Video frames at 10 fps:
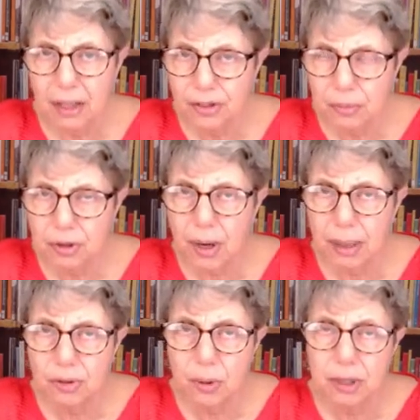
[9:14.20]

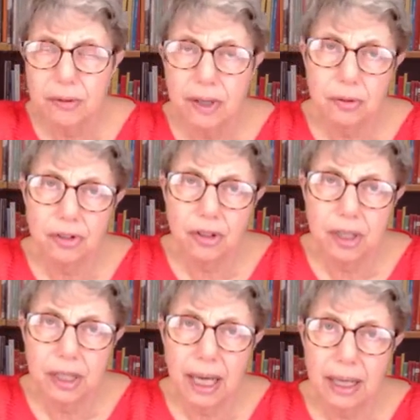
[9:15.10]
subscribe to one of those so
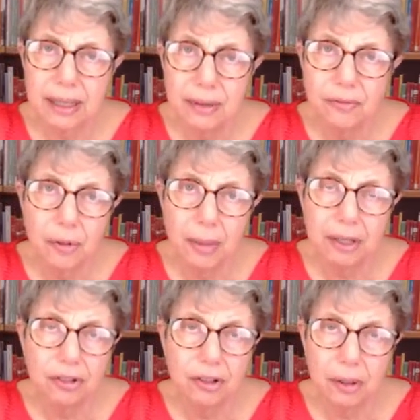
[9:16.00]
you get
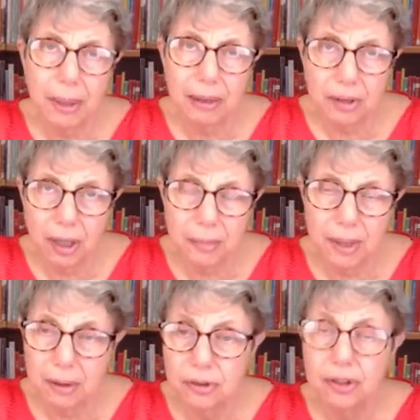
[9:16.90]
information about
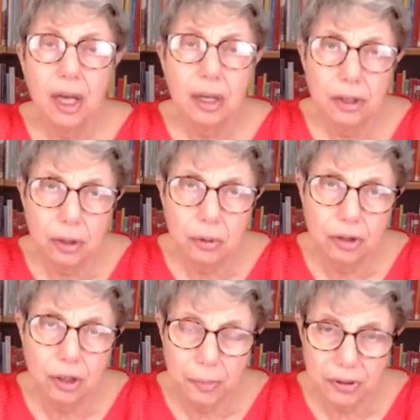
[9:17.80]
uploads.
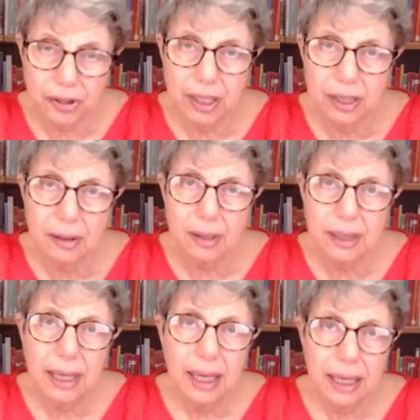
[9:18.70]
YouTube
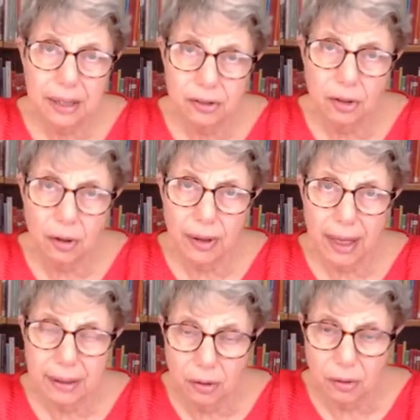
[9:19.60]
particularly is not
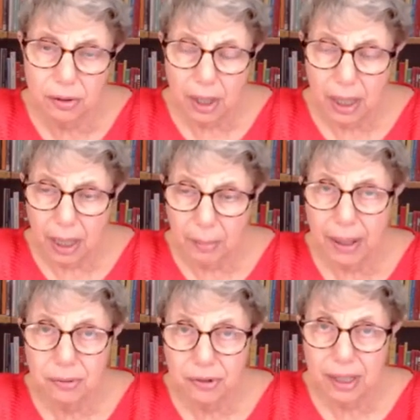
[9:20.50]
that good
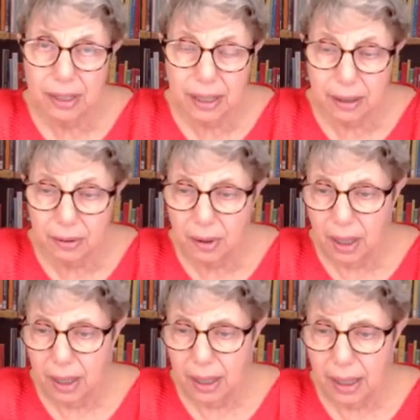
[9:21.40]
about telling you.
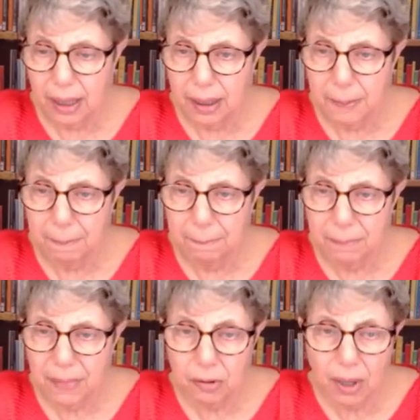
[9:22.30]

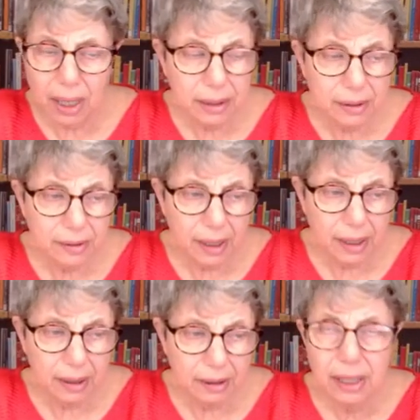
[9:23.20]

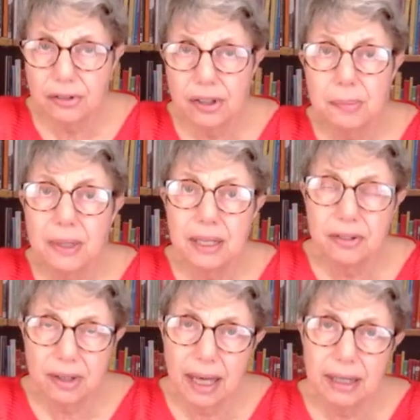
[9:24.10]
That's it.
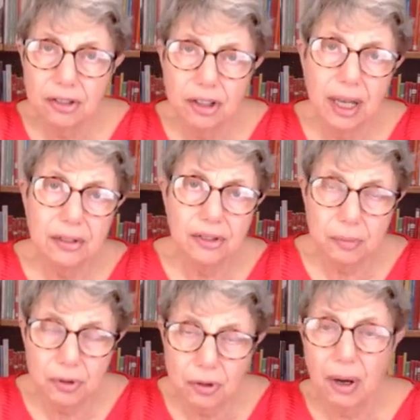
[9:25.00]
Please like, share,
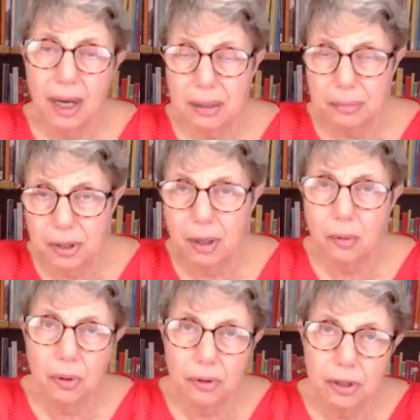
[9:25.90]
subscribe, you
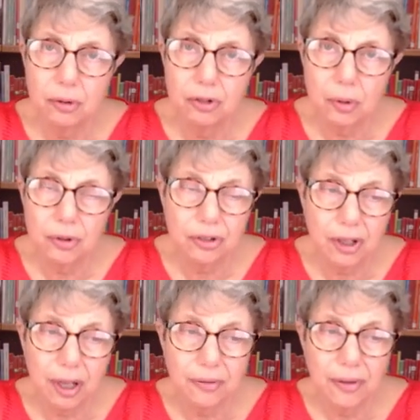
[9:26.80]
know, all the usual
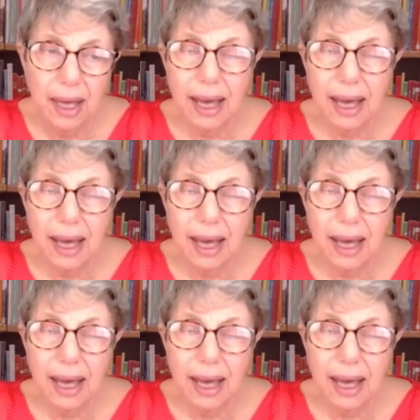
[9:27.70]
stuff,